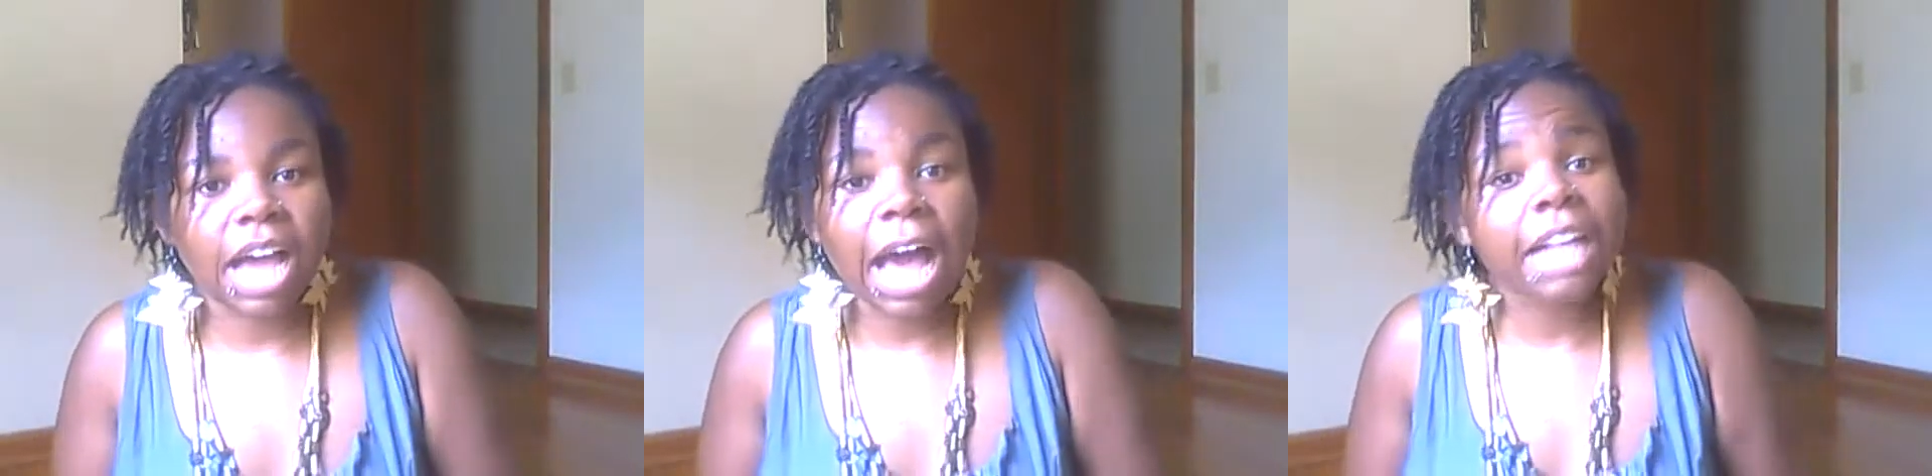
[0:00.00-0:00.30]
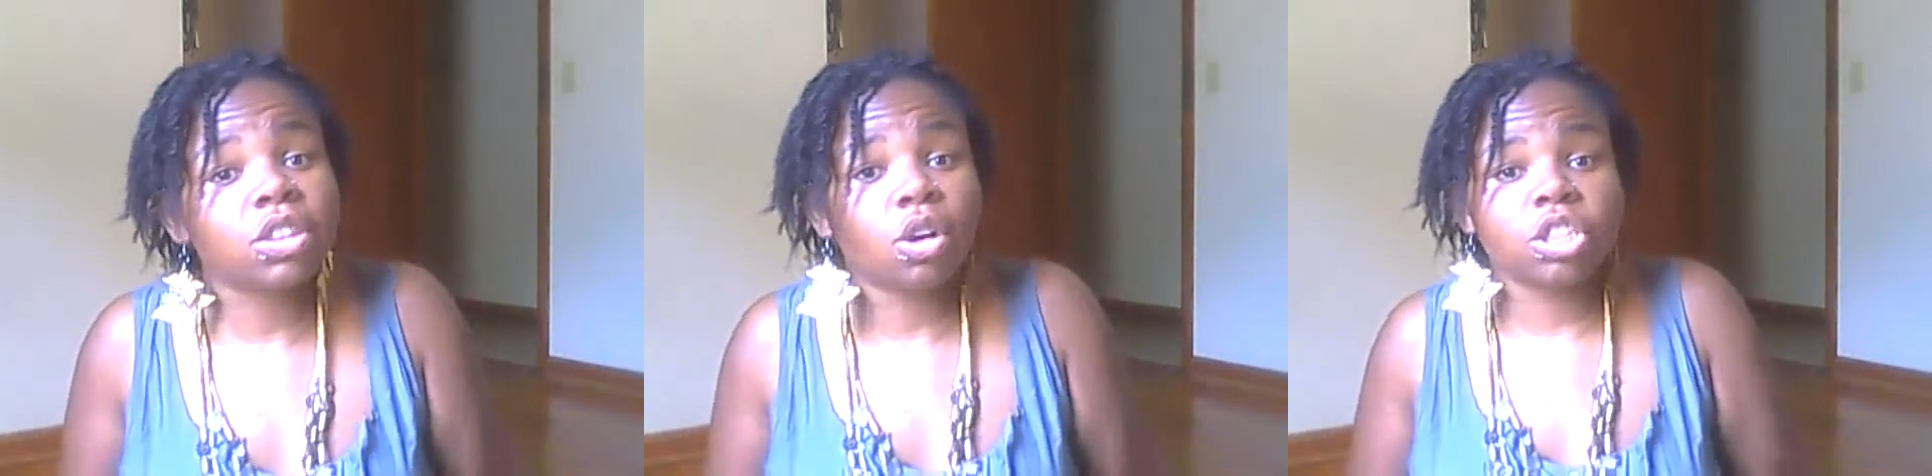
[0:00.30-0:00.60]

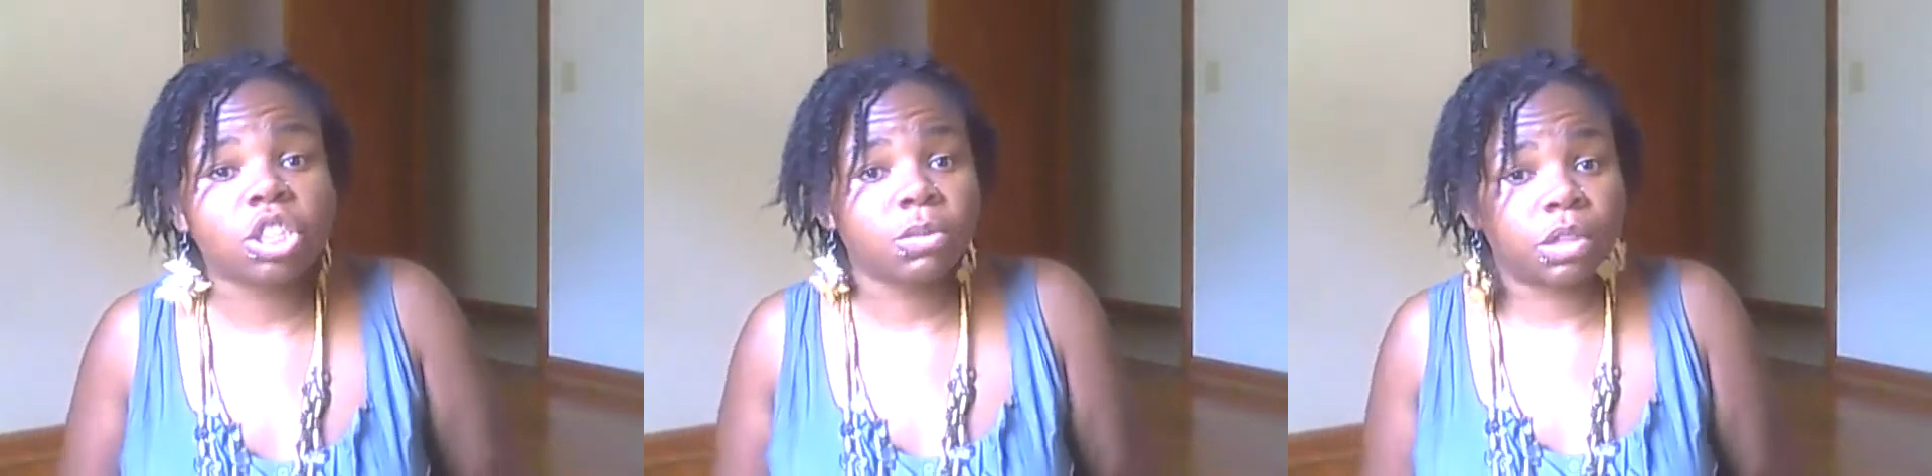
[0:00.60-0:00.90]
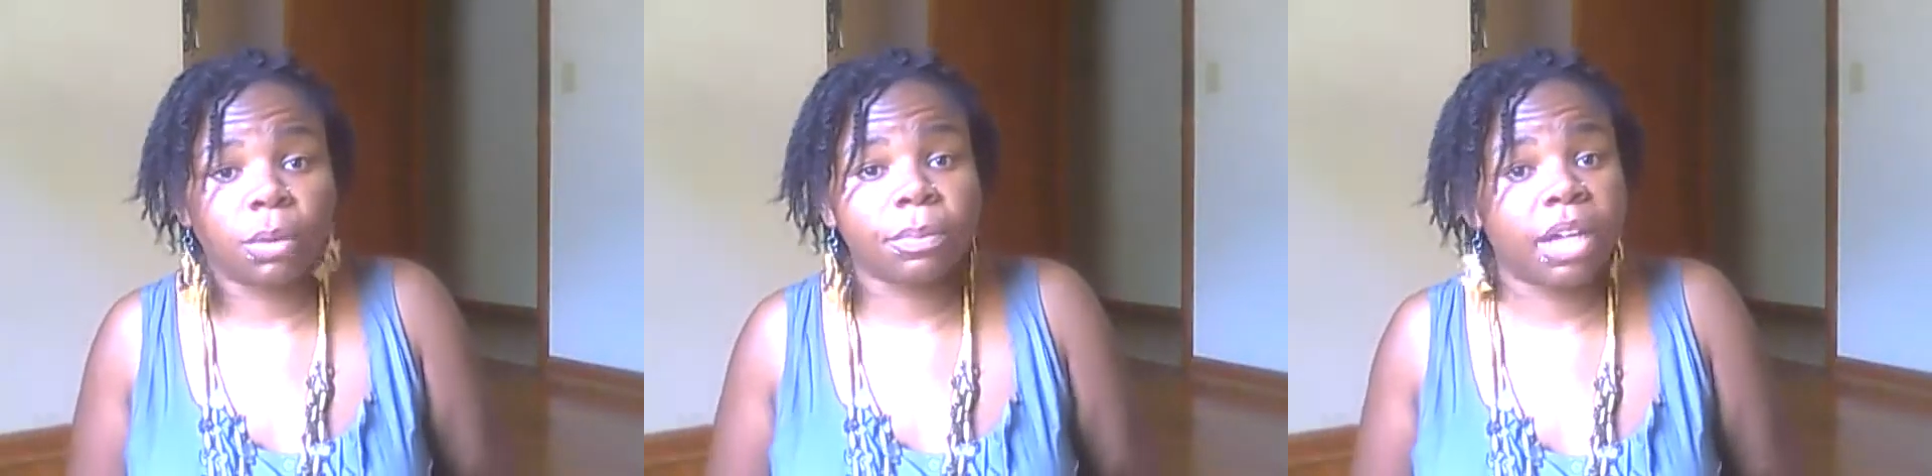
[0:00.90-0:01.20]
I thought she was
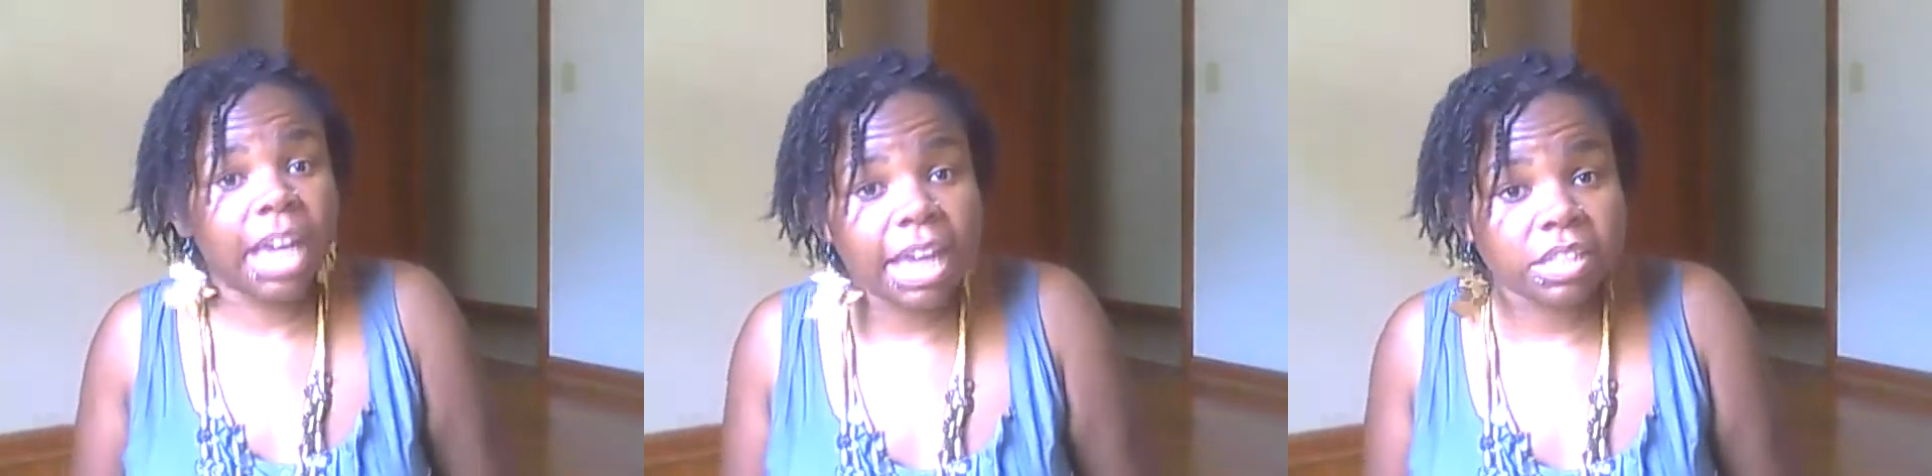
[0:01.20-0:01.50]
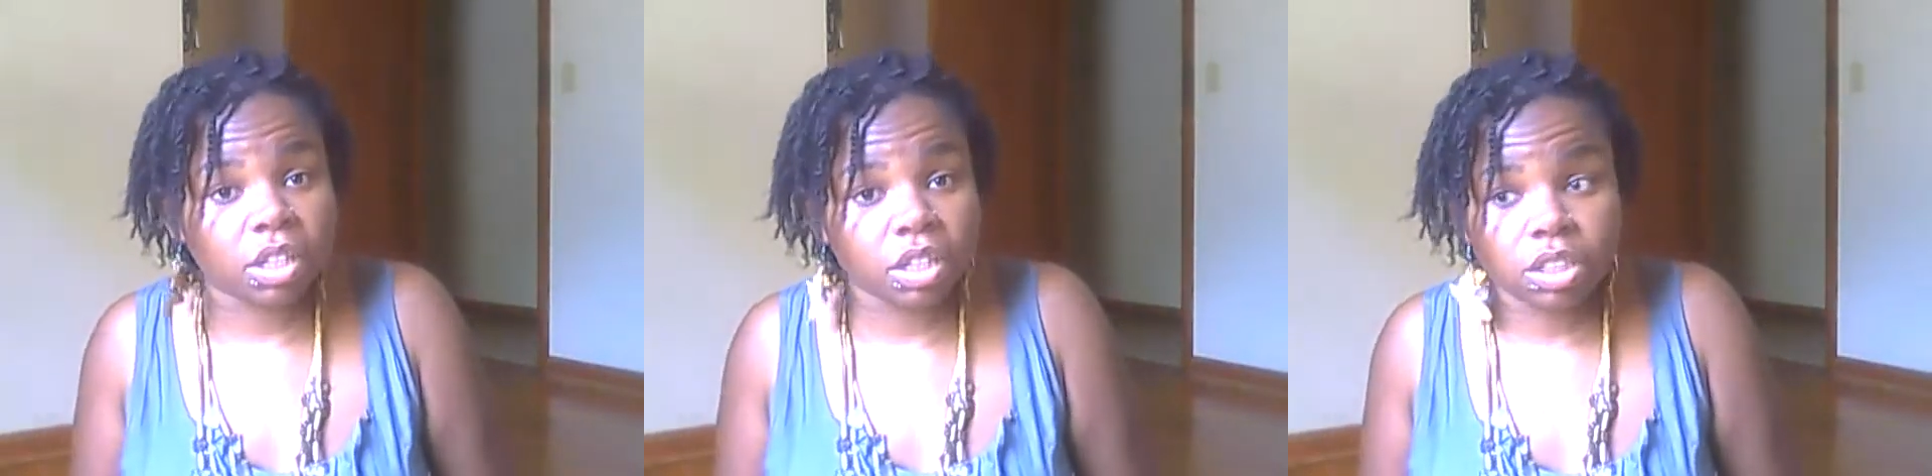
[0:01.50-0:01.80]
going to put
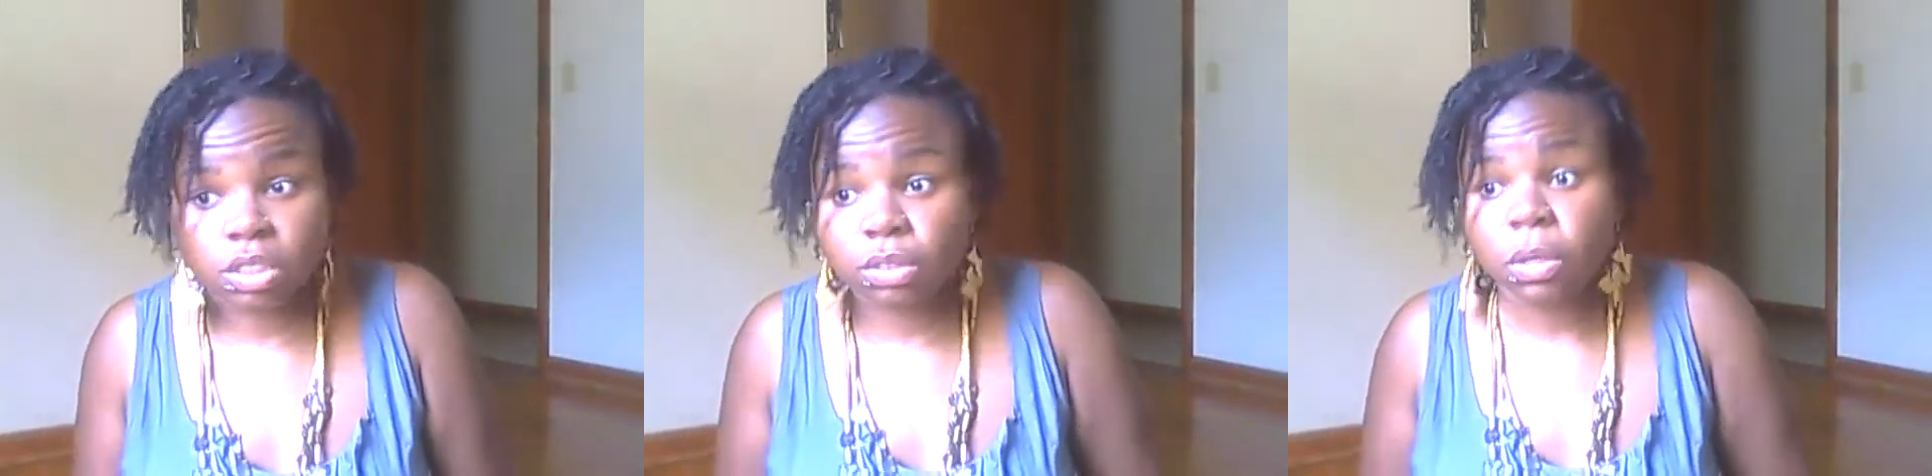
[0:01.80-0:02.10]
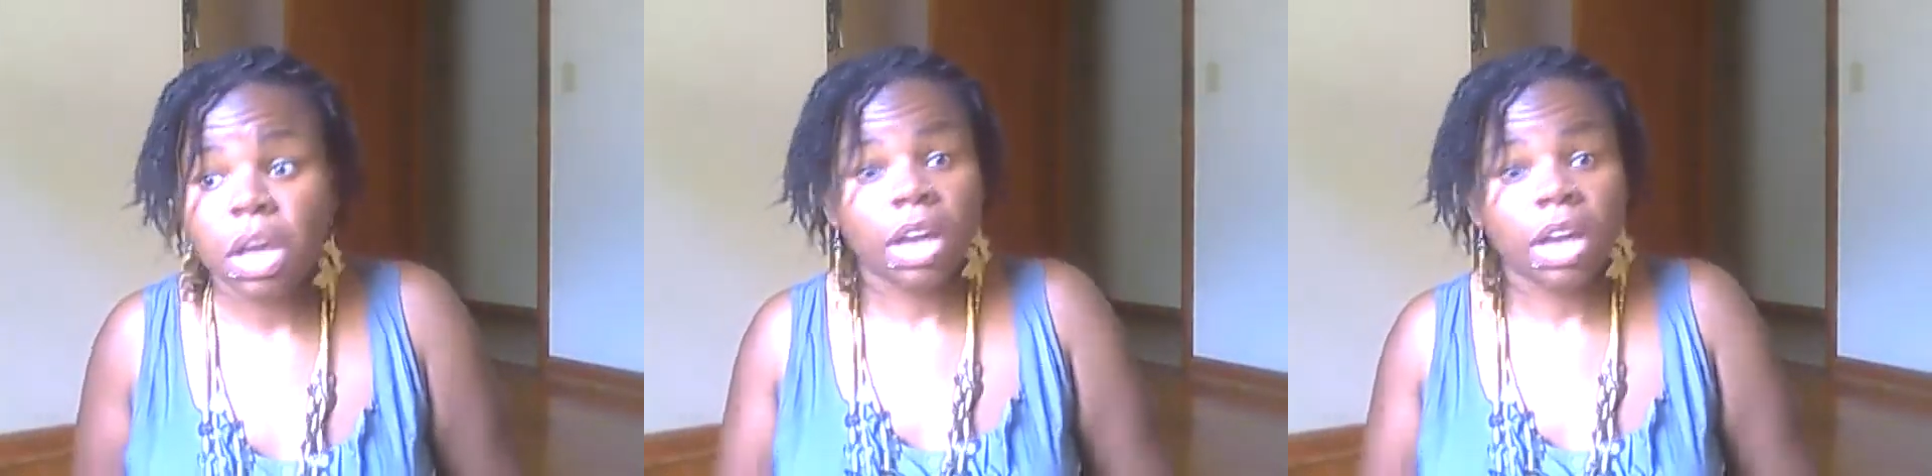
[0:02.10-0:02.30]
hands on the dude.